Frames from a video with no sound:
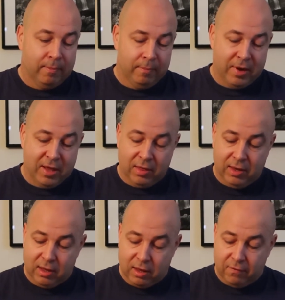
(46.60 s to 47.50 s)
basic
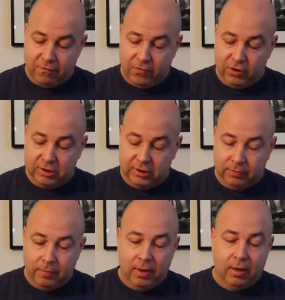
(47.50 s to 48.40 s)
things first.
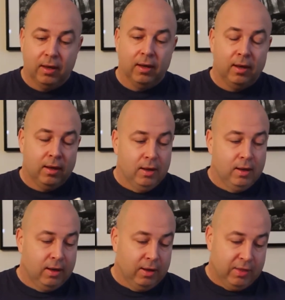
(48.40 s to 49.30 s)

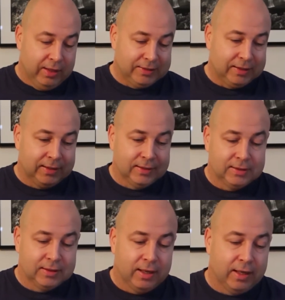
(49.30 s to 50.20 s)
This is
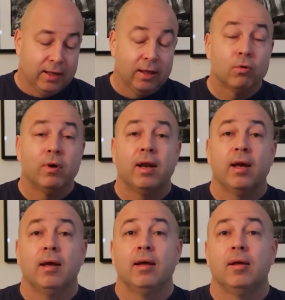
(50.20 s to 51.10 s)
quite
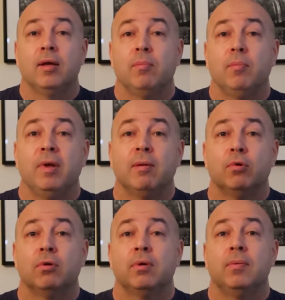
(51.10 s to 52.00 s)
a big
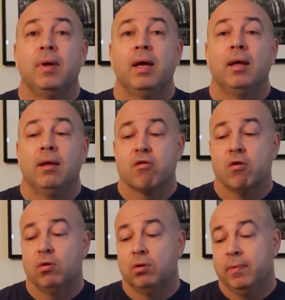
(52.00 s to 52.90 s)
book,
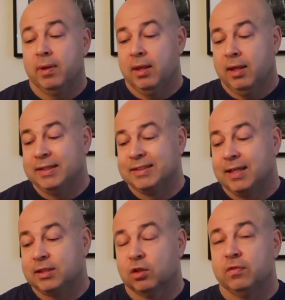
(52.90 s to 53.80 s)
so the
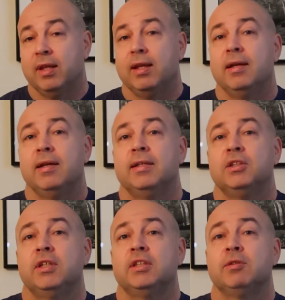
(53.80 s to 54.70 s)
size of the
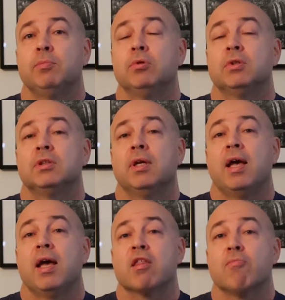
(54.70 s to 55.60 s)
Degenesis books
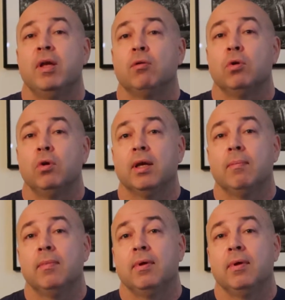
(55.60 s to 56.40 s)
has been growing